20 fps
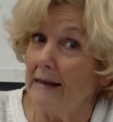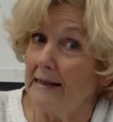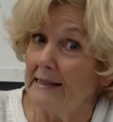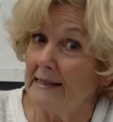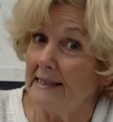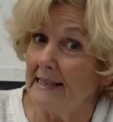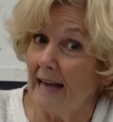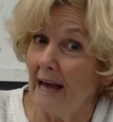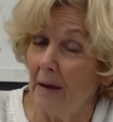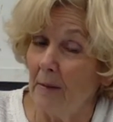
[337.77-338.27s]

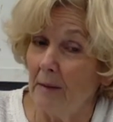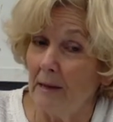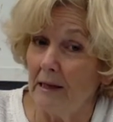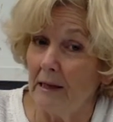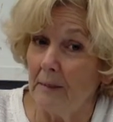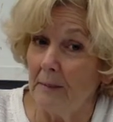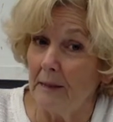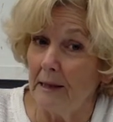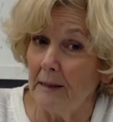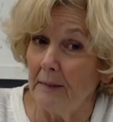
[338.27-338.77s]
see how many
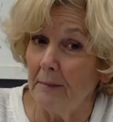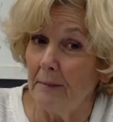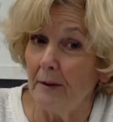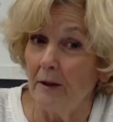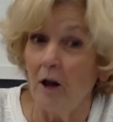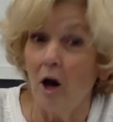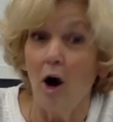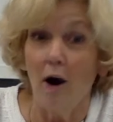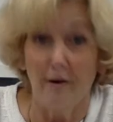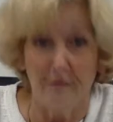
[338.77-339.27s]

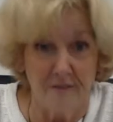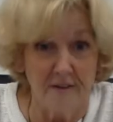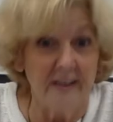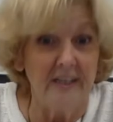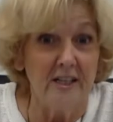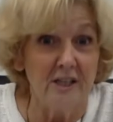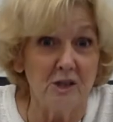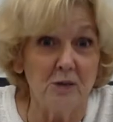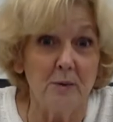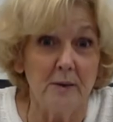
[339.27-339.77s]
people are
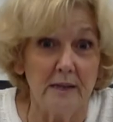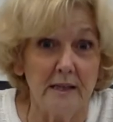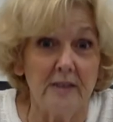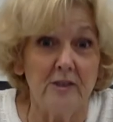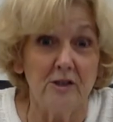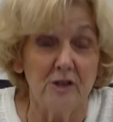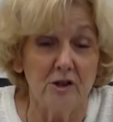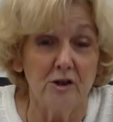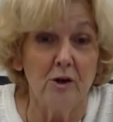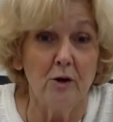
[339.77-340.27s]
finished with their
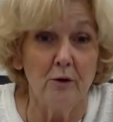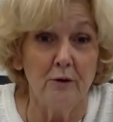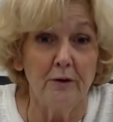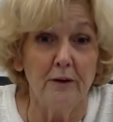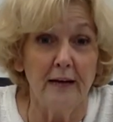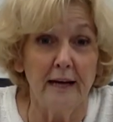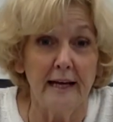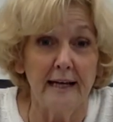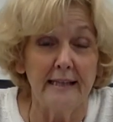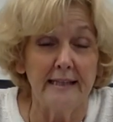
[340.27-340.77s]

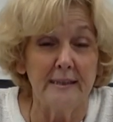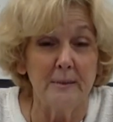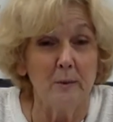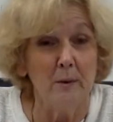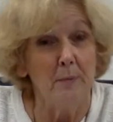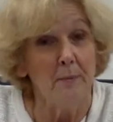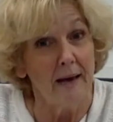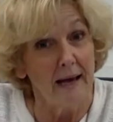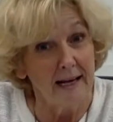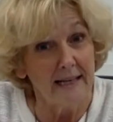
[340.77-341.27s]
snowflakes. We
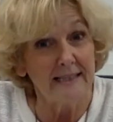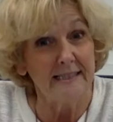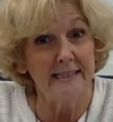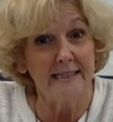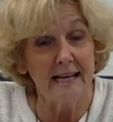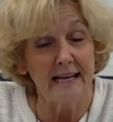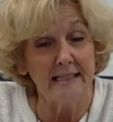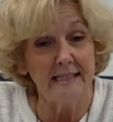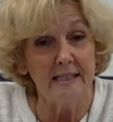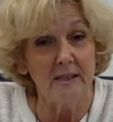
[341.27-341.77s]
may
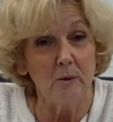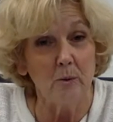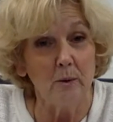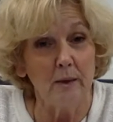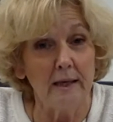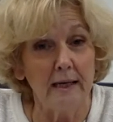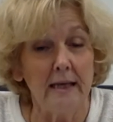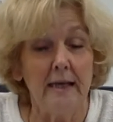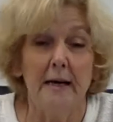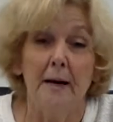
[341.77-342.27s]
extend it a
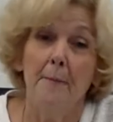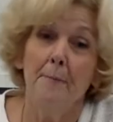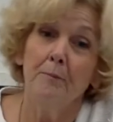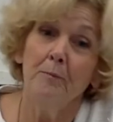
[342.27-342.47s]
week.